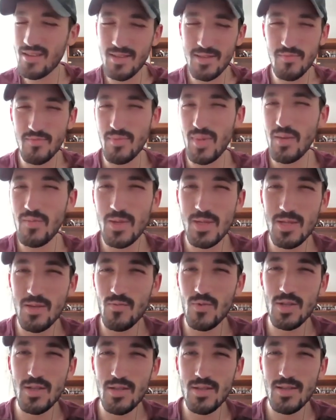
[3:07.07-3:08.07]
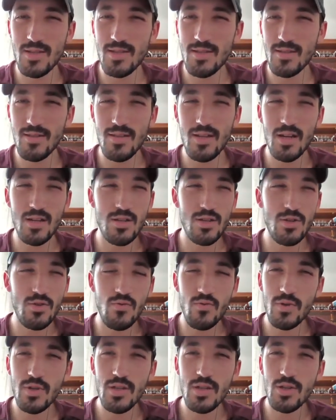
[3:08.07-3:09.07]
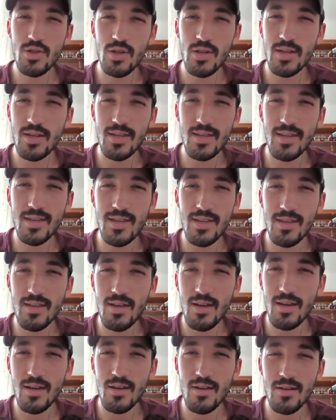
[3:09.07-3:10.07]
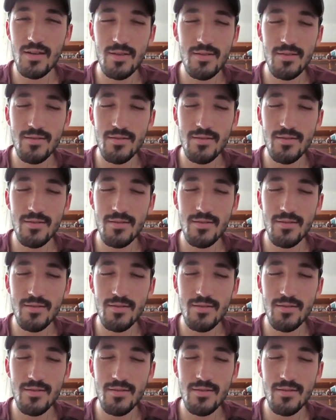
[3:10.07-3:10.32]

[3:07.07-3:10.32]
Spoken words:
maybe someone's not really trying to,